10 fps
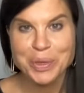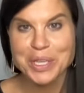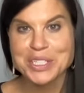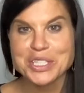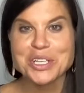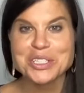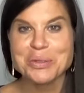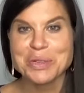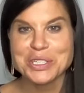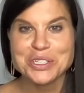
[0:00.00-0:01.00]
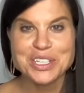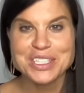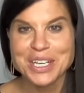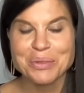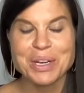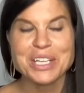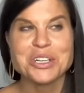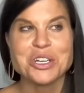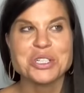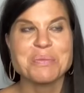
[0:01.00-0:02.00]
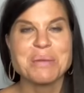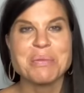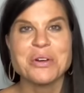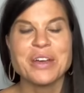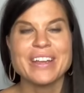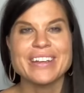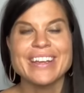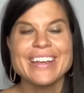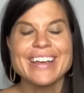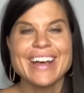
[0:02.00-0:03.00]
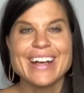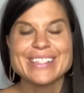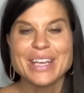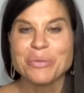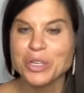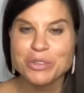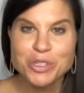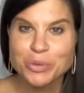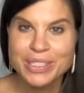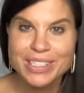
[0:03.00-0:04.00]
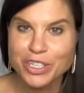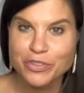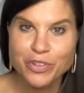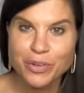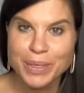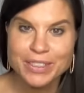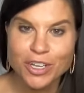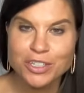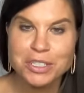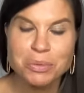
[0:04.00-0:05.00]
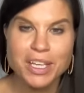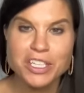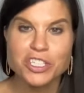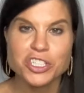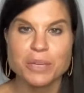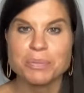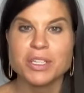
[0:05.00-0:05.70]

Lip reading: because it's also interesting when I talk to people and I'll say, what are you doing to heal from a toxic relationship?